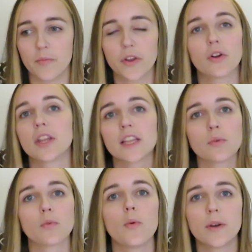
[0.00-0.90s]
or like
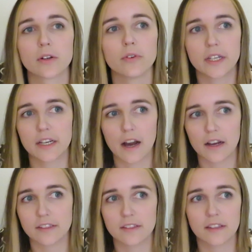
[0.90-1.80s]
the Roman or Greek
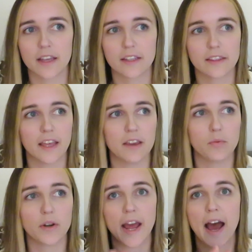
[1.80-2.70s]
gods, like they
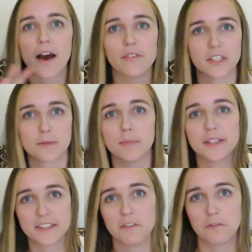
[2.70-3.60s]
would have a
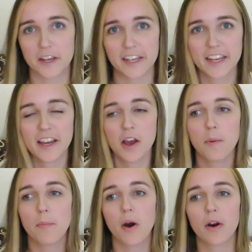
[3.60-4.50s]
specific
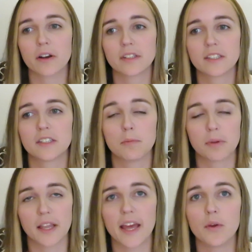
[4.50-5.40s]
part to
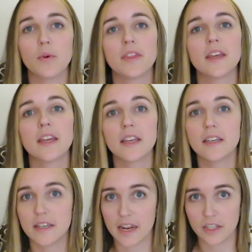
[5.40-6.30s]
play
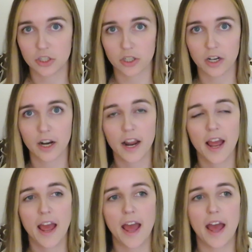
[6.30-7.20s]
within nature.
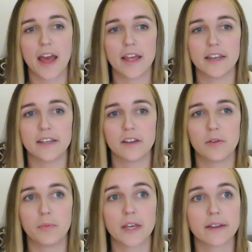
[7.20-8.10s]
And
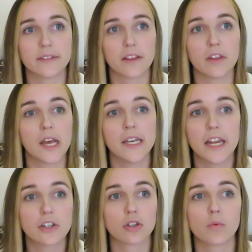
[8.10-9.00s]
because
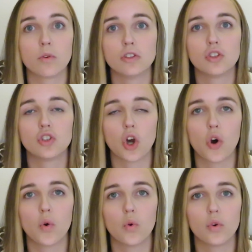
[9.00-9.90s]
nature was
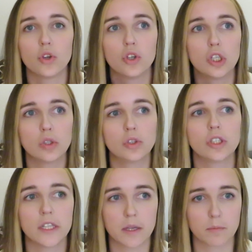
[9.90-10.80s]
so
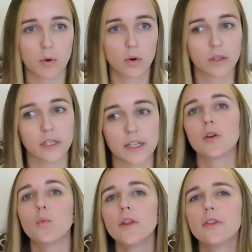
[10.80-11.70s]
hugely important,
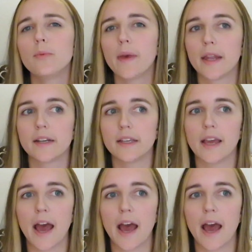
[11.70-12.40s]
like with humanity